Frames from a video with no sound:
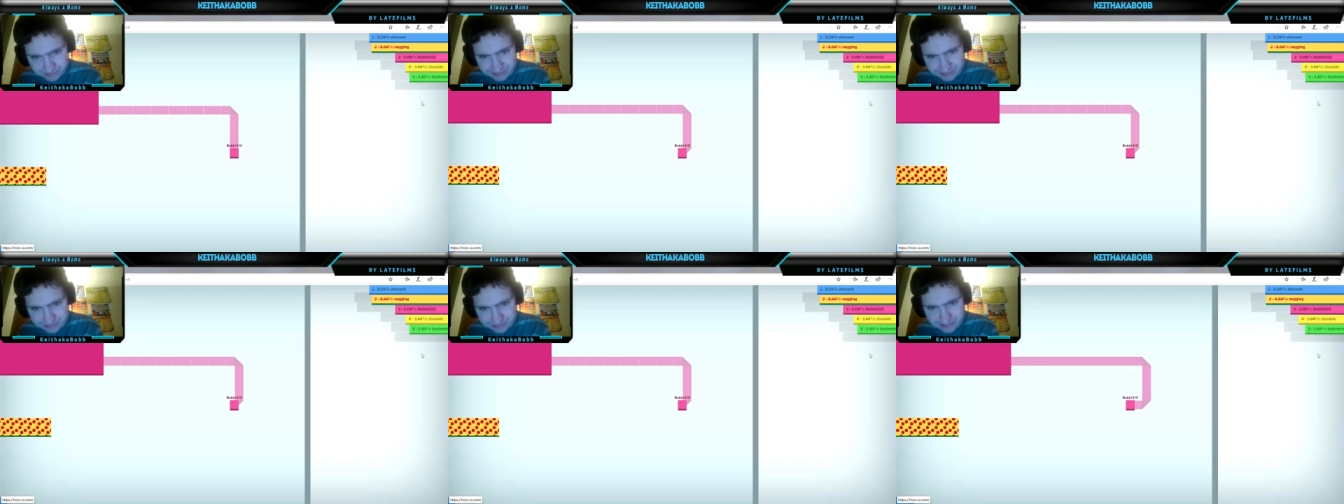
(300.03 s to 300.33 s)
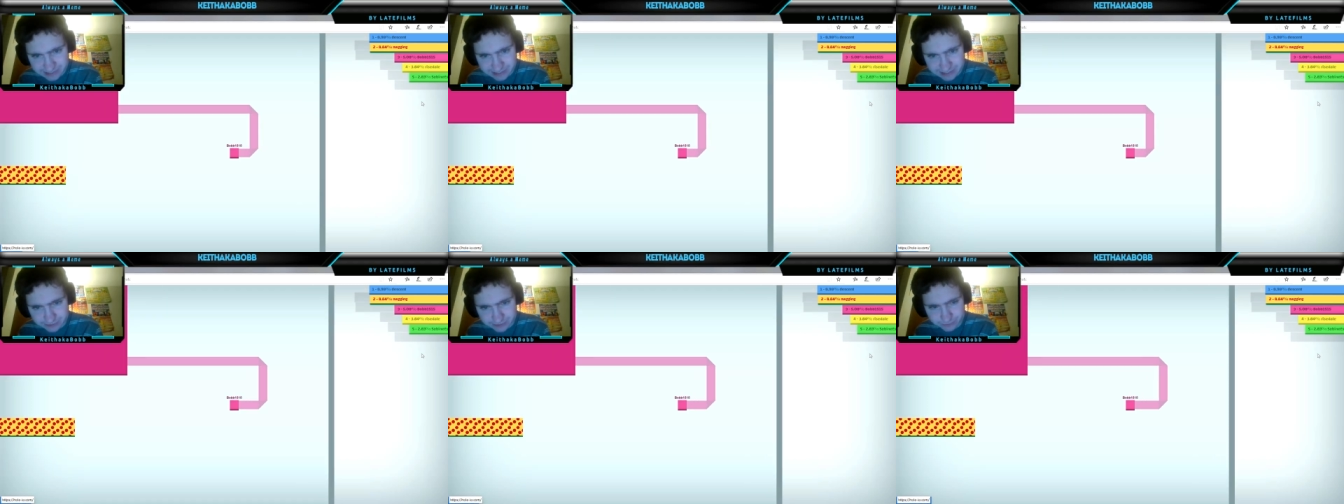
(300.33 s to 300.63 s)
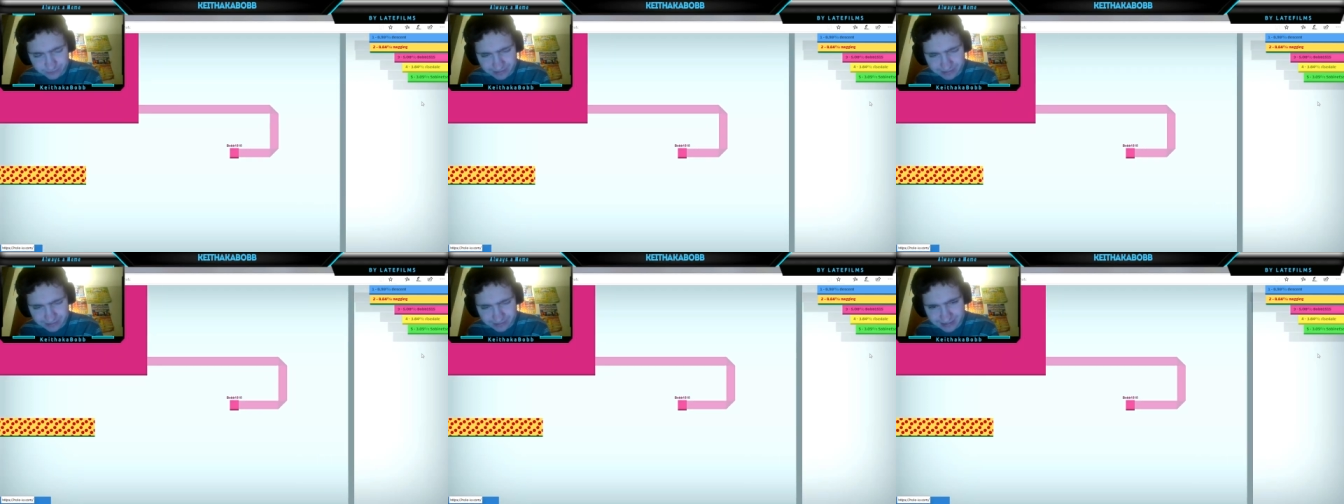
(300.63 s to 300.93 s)
Is that you?
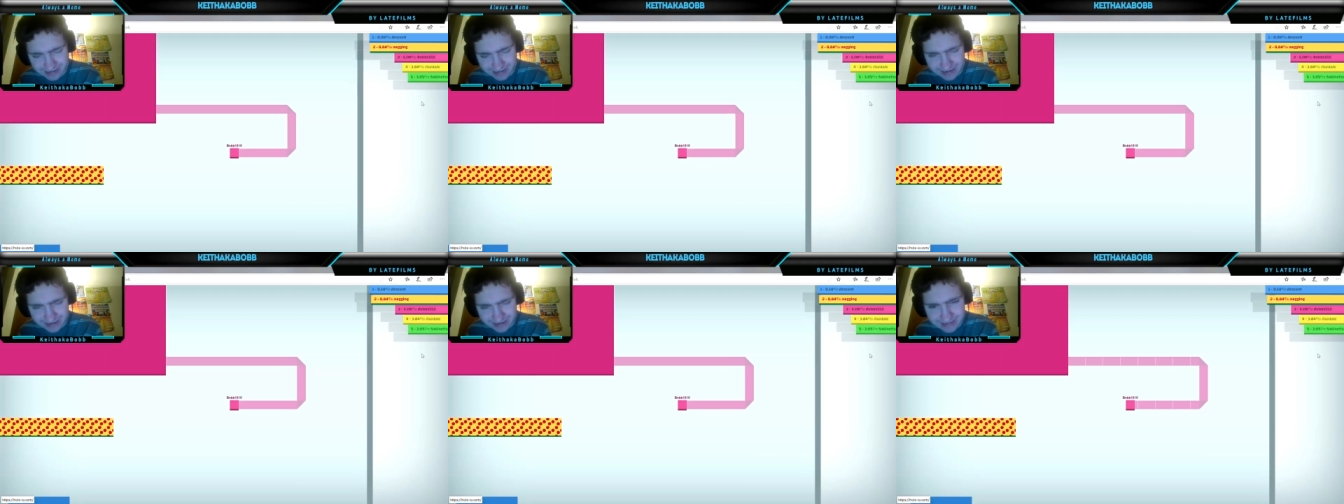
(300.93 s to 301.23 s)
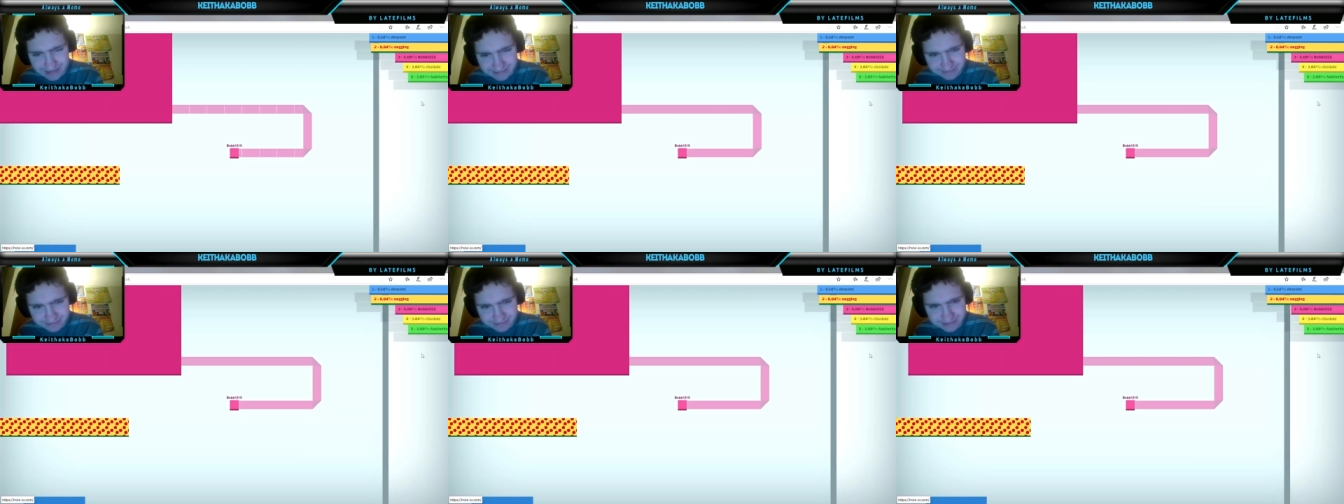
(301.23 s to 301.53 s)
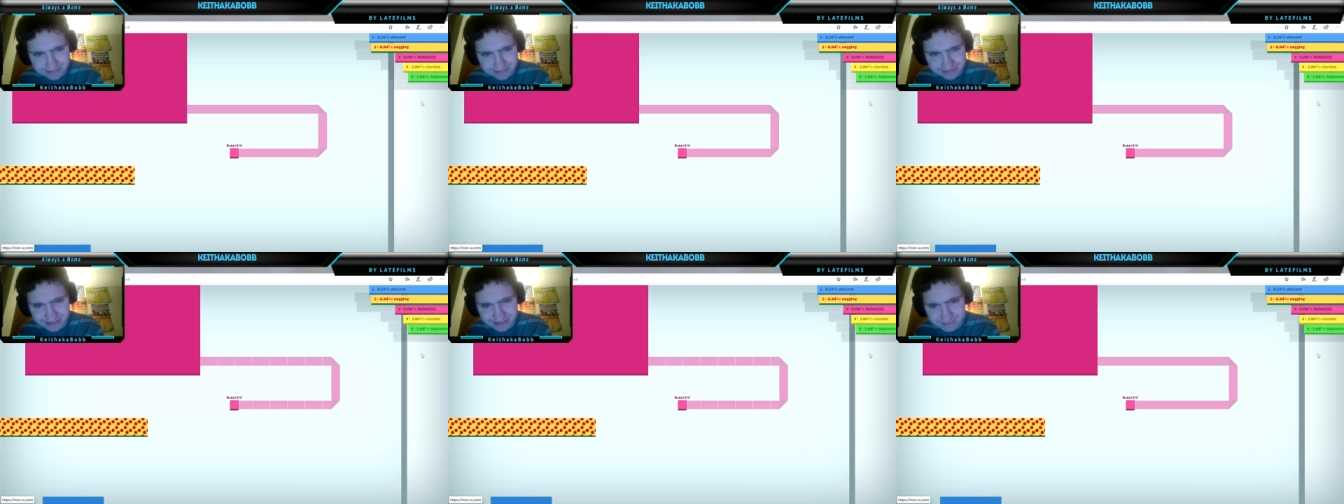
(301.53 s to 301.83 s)
I, I, Come
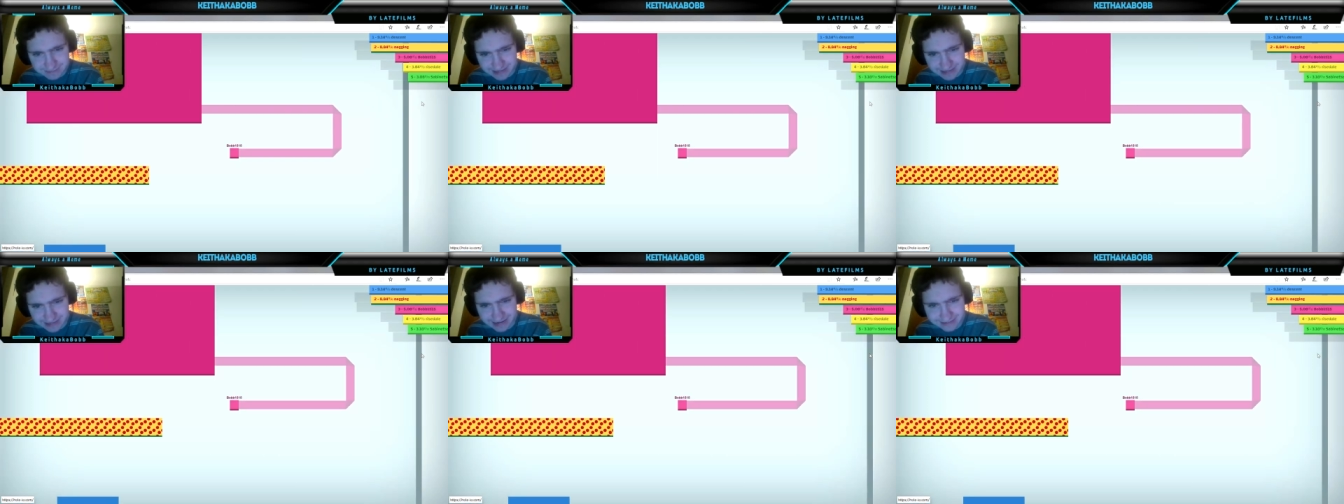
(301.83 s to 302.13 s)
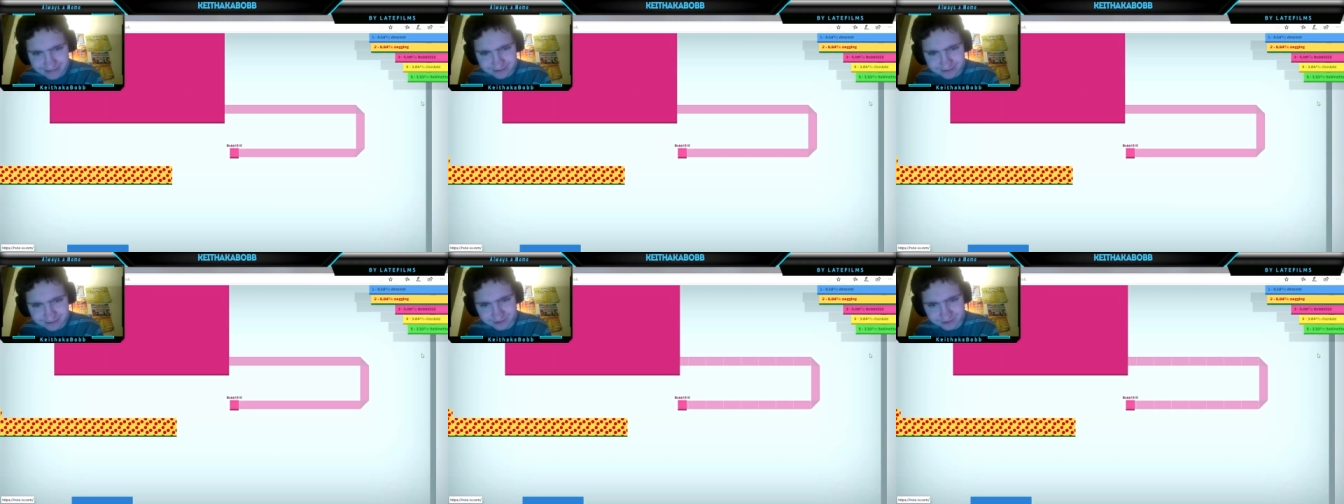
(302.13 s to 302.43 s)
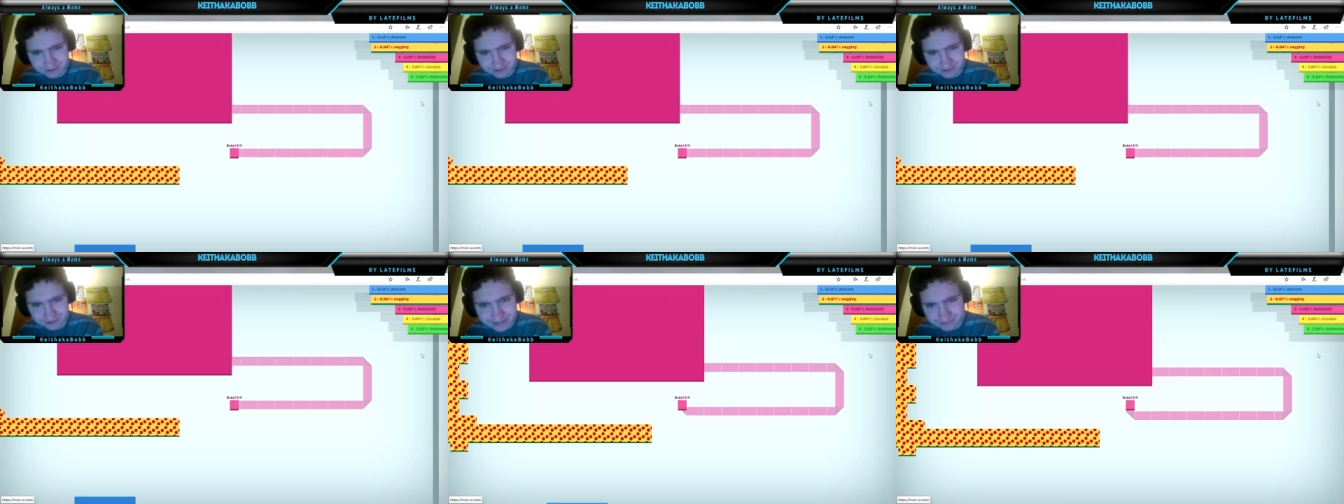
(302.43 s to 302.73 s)
on. I saw
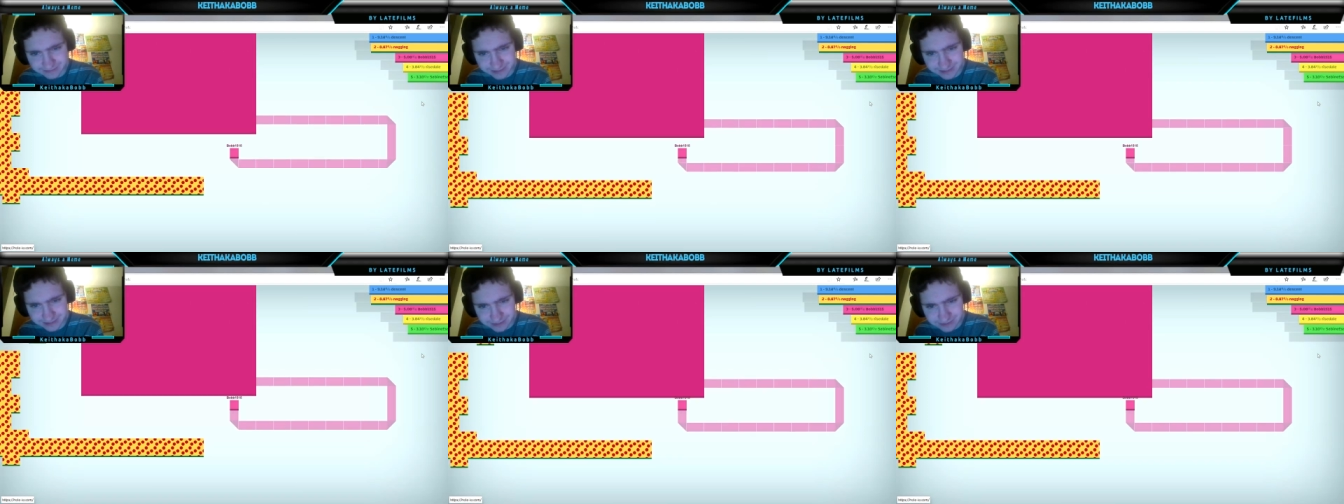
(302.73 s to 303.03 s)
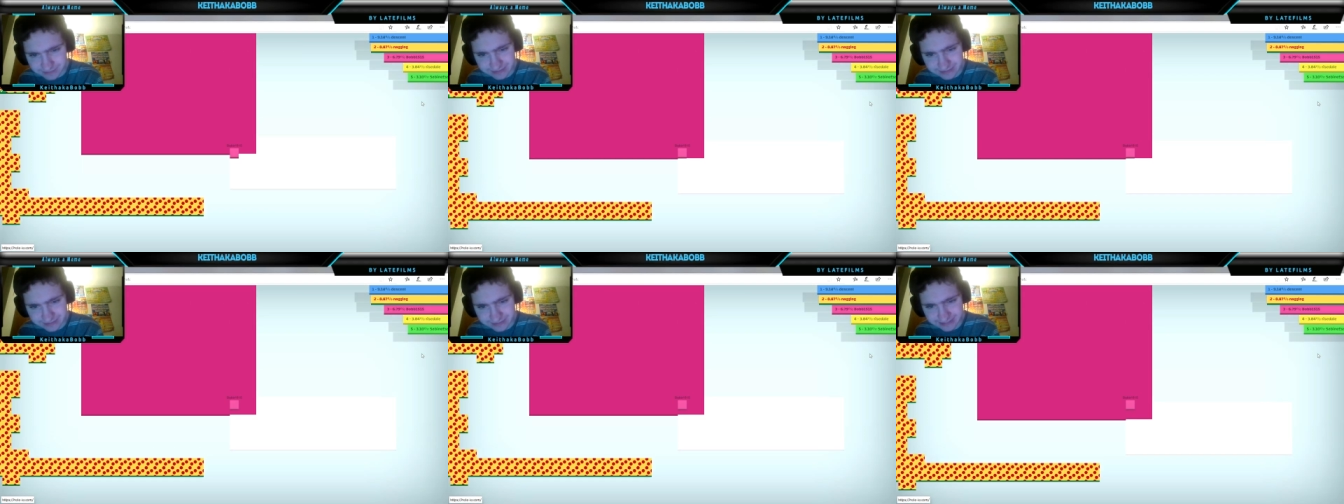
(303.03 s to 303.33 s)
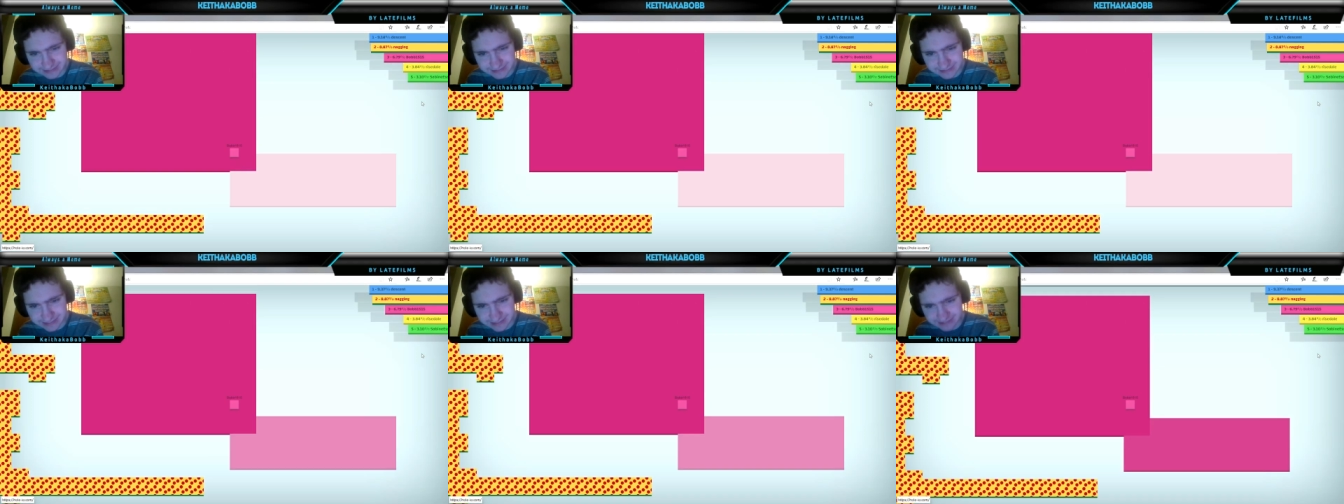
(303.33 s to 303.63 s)
mine. Like, no, I'm going to
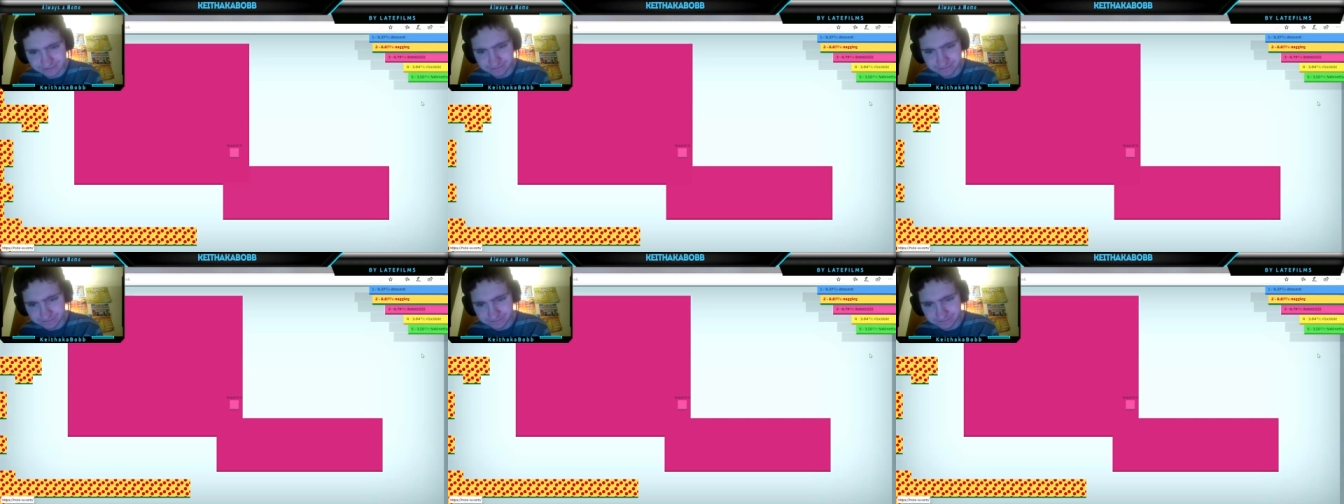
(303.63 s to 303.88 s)
take that.